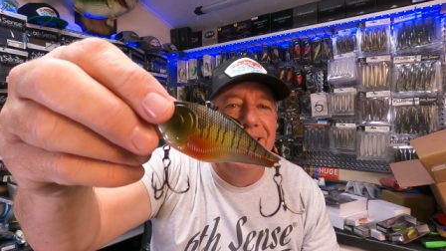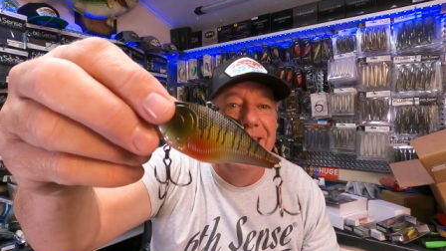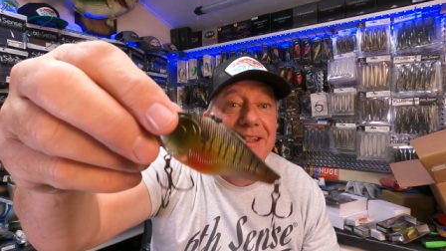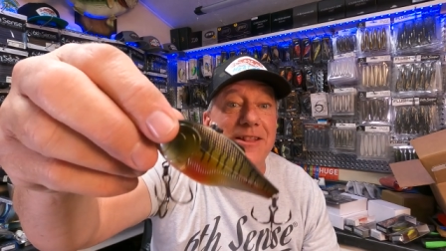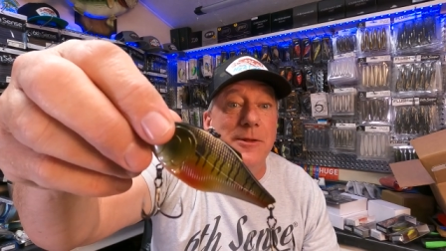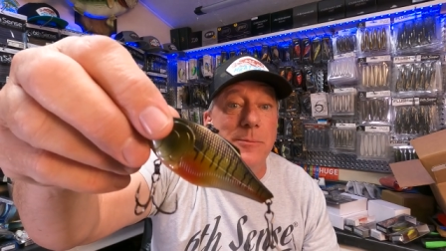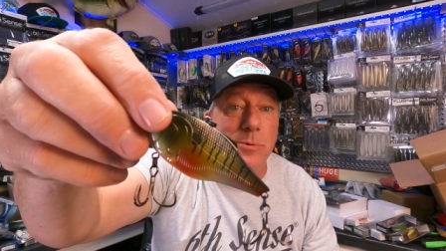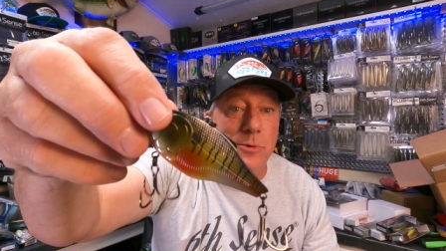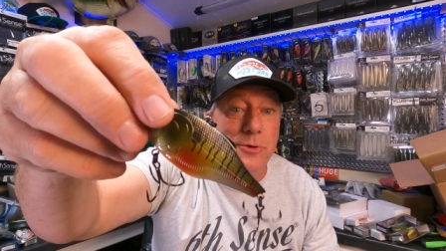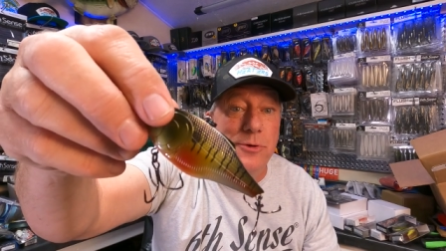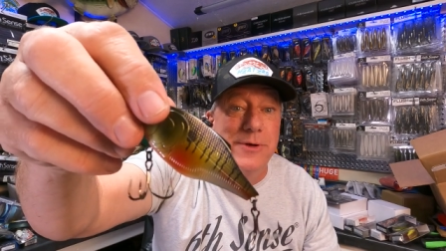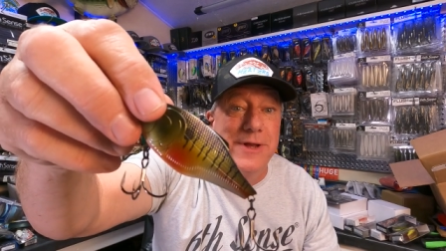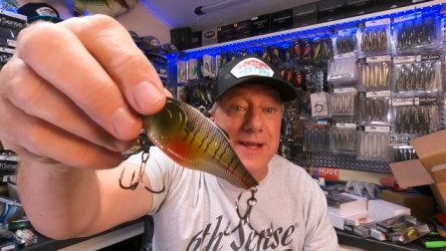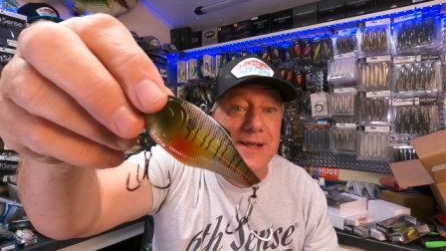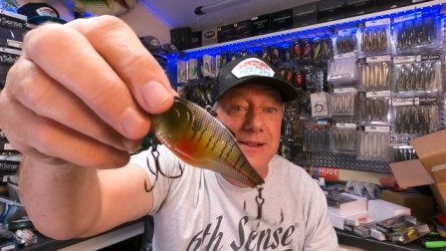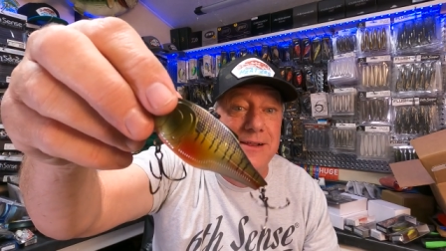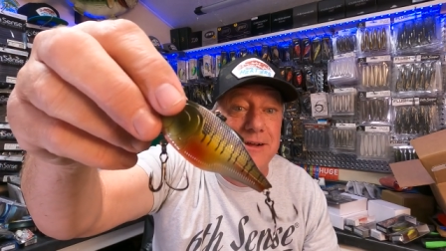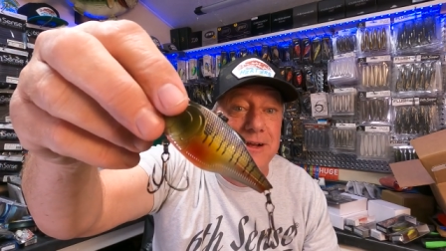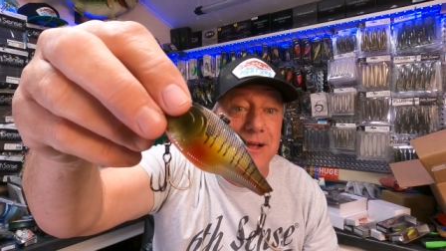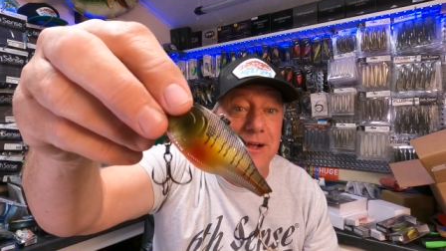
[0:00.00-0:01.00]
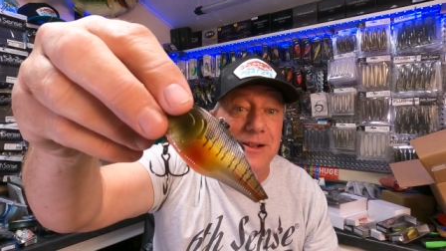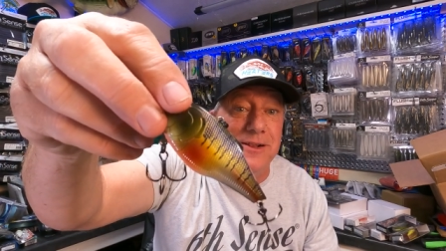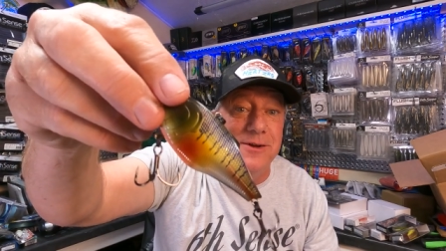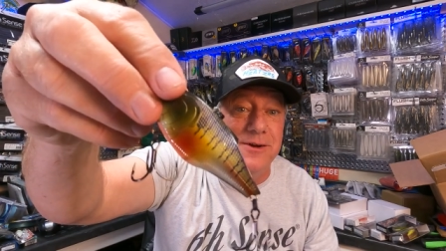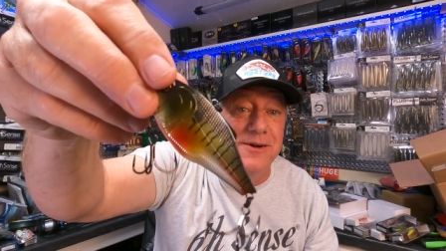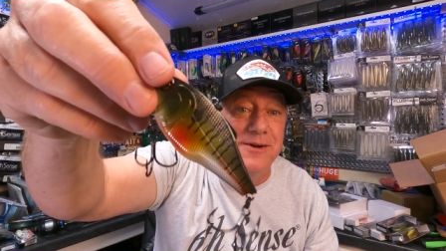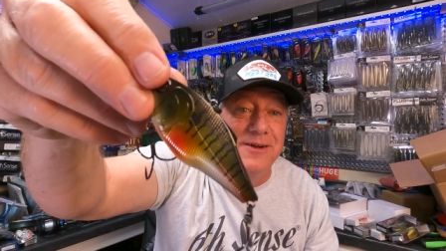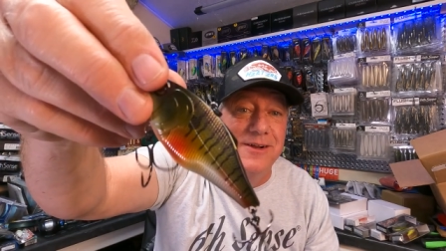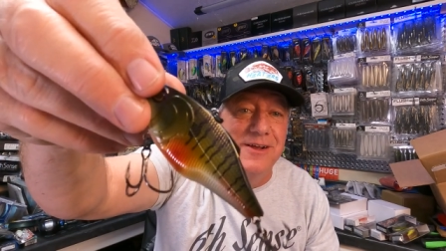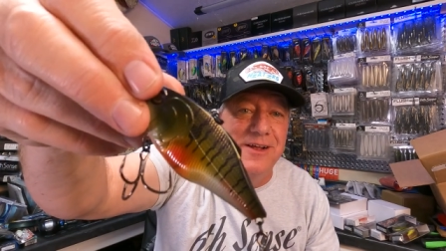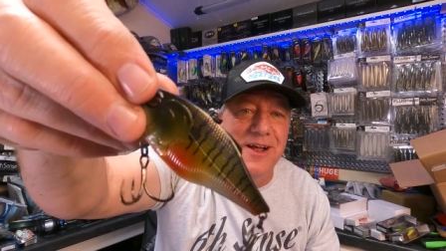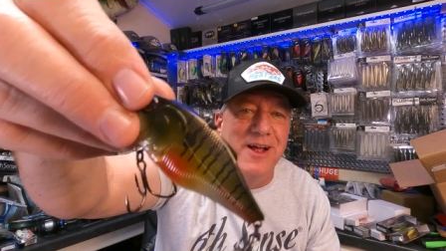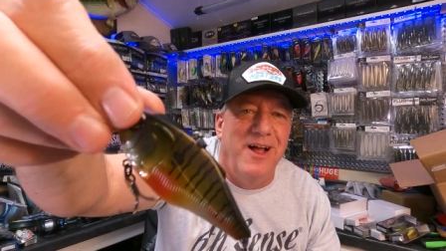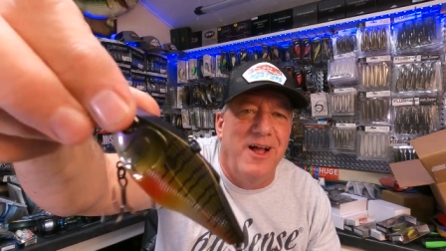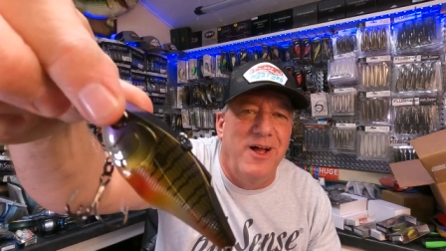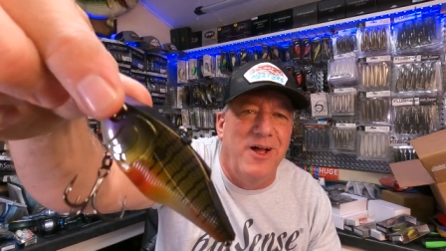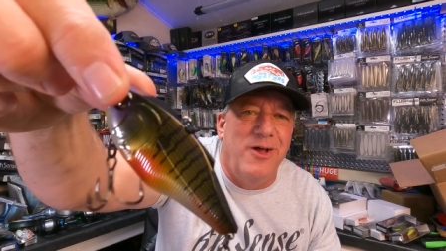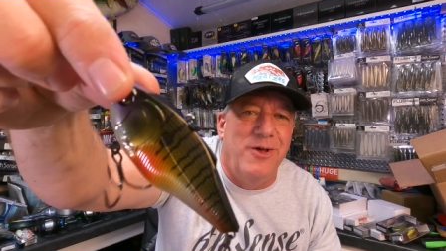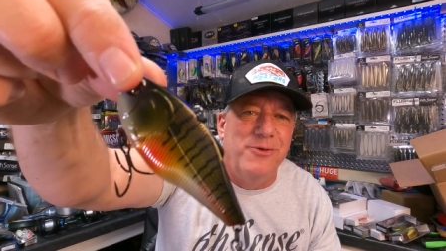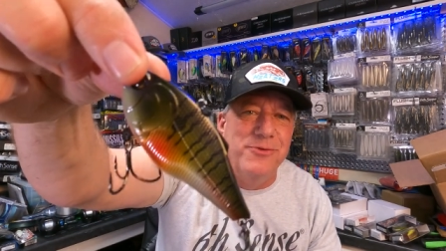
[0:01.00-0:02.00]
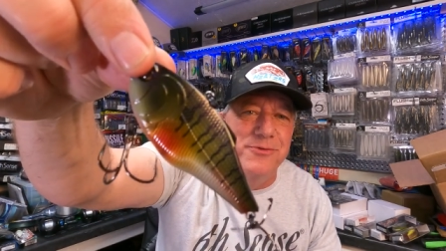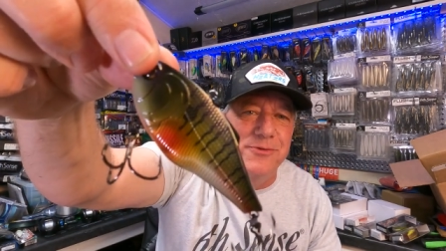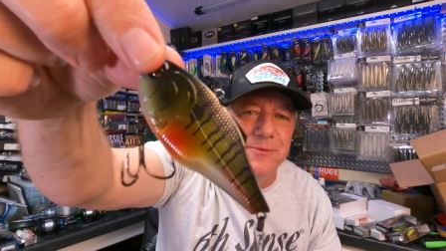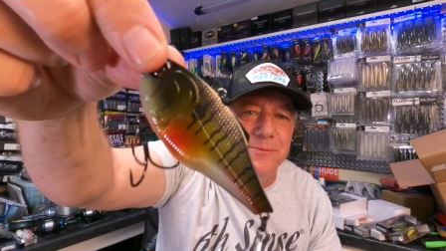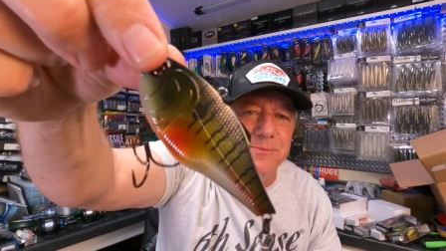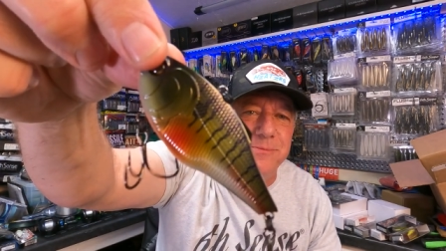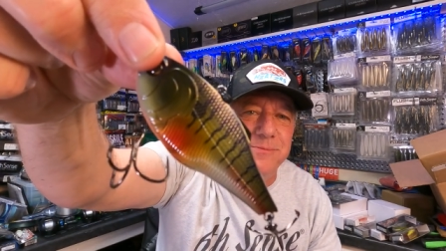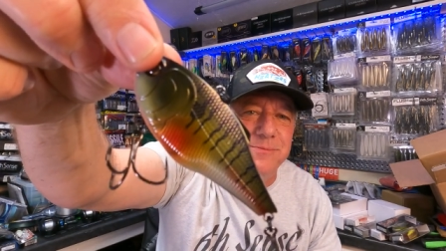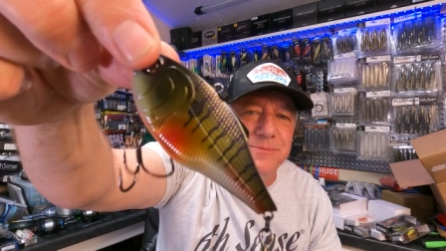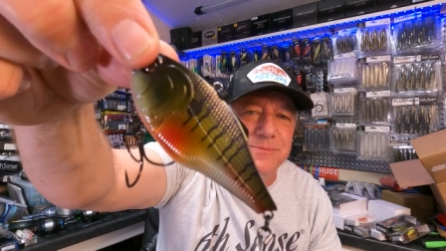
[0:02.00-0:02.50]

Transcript: in the Blue Gilla color. Awesome,